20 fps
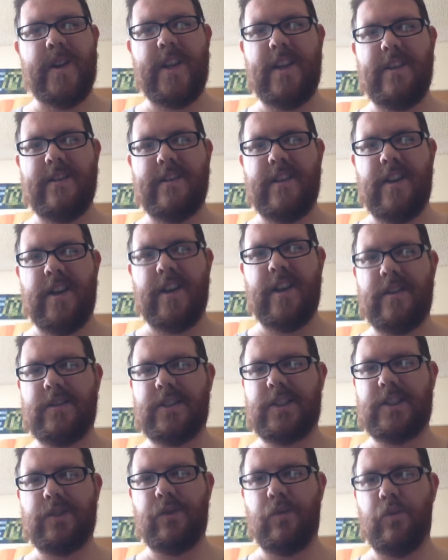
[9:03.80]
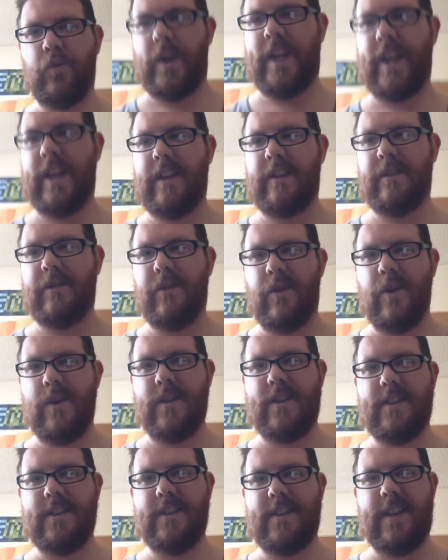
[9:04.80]
these winged
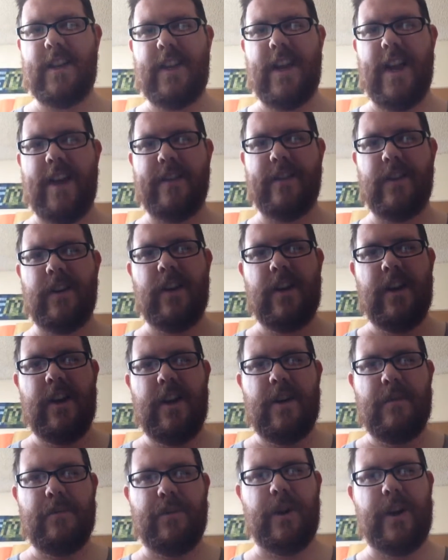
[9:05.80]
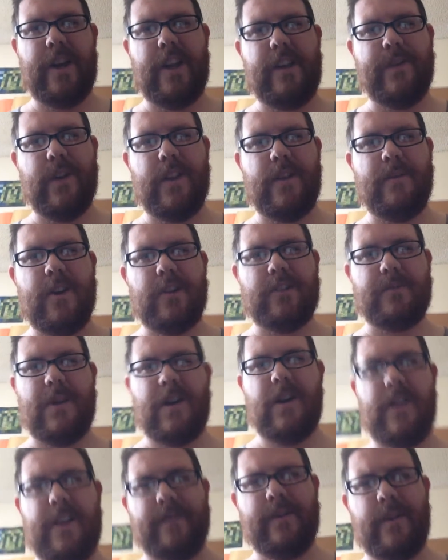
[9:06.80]
horses, and yeah, they're pretty for the most
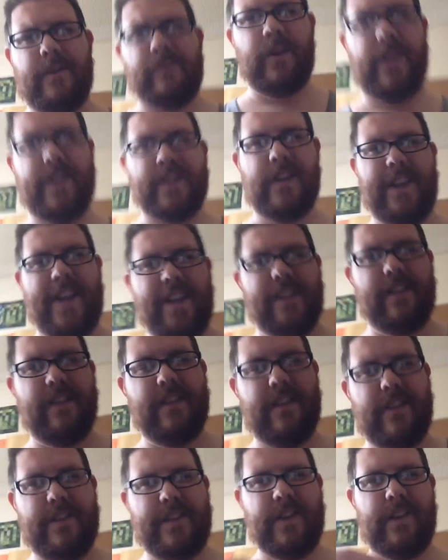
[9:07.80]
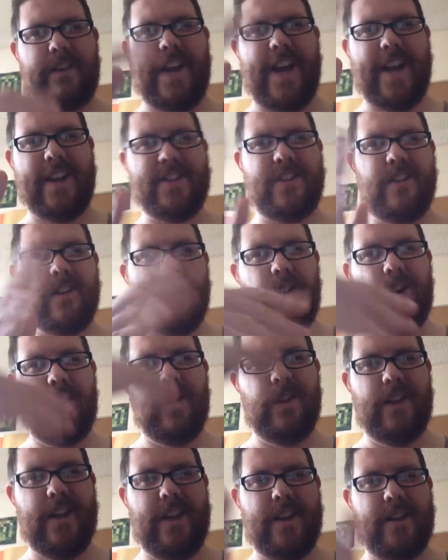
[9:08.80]
part, even when they're their necks are
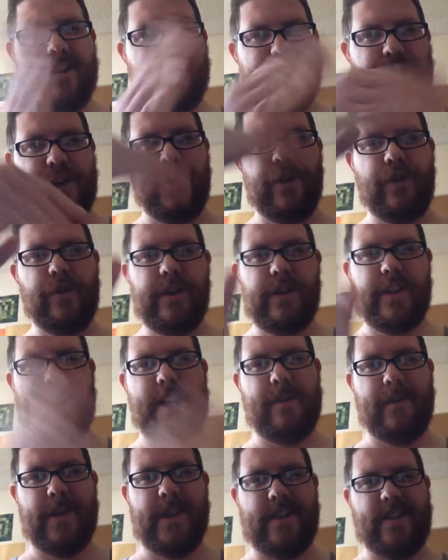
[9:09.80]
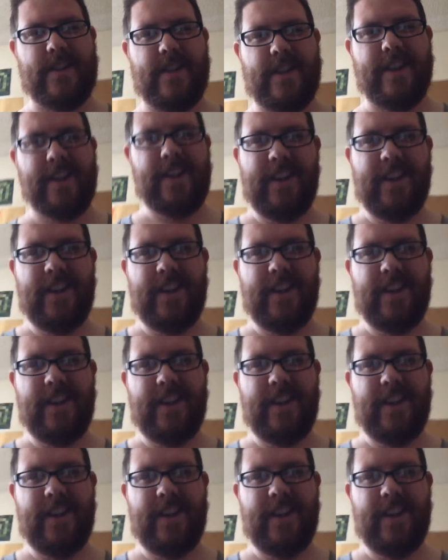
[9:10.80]
all noodly, but